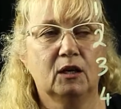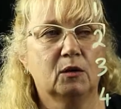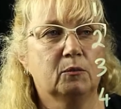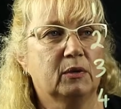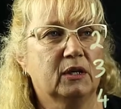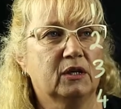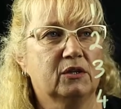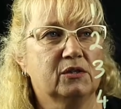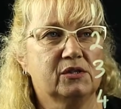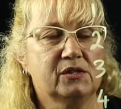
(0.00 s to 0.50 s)

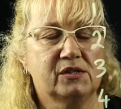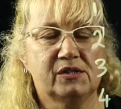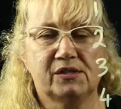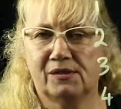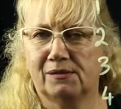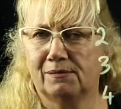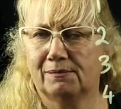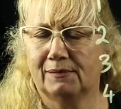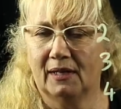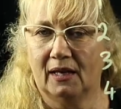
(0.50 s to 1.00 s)
because
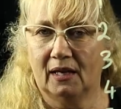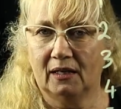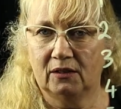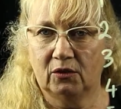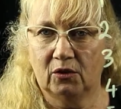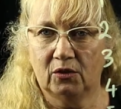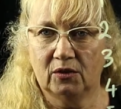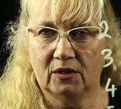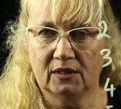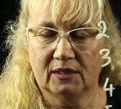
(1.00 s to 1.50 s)
I
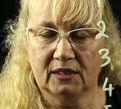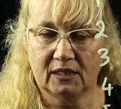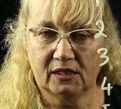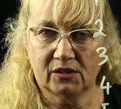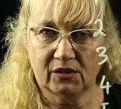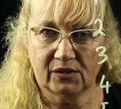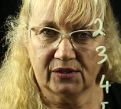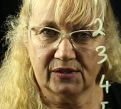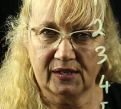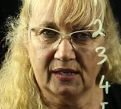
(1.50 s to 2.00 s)
know that
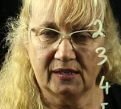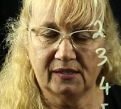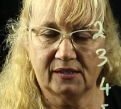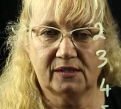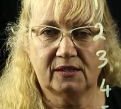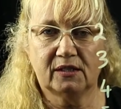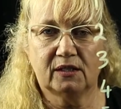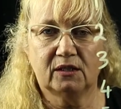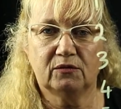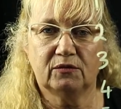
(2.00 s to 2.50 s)
these are
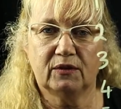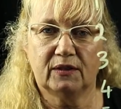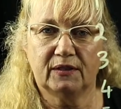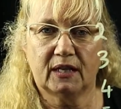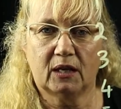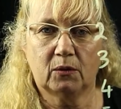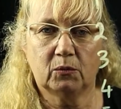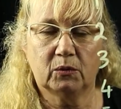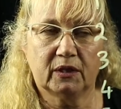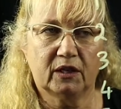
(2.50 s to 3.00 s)
sensitive and
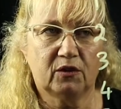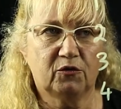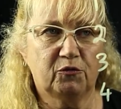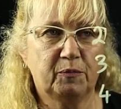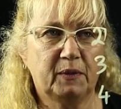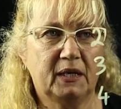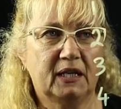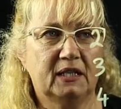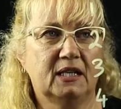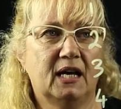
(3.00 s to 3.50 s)
they will give
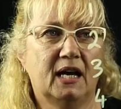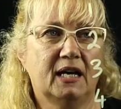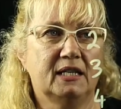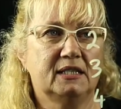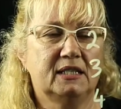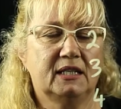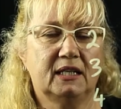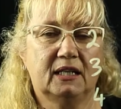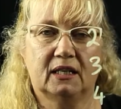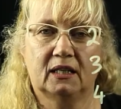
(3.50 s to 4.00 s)
me an
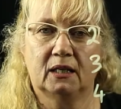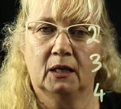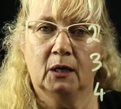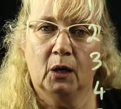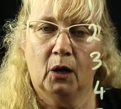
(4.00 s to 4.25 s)
idea